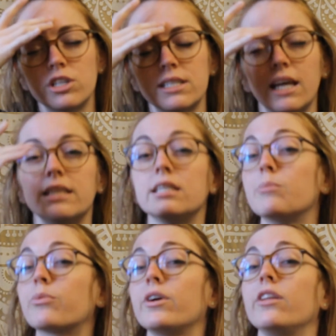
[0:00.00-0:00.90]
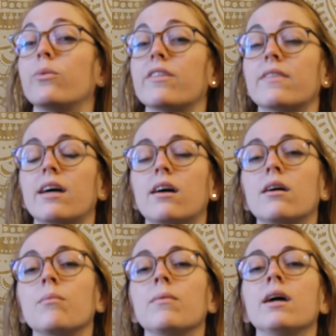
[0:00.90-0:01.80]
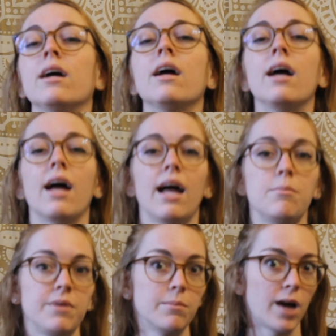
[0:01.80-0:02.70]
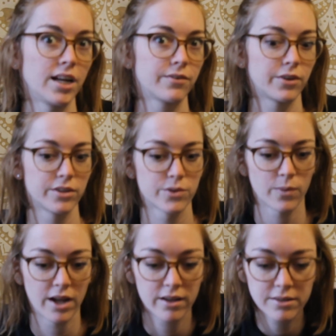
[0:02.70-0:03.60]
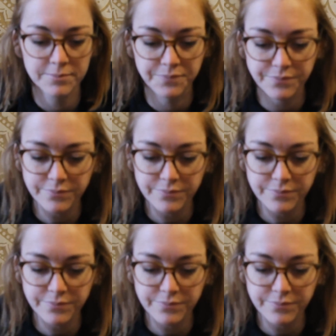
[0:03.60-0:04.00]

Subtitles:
just like deep breathe with them and be mindful as well.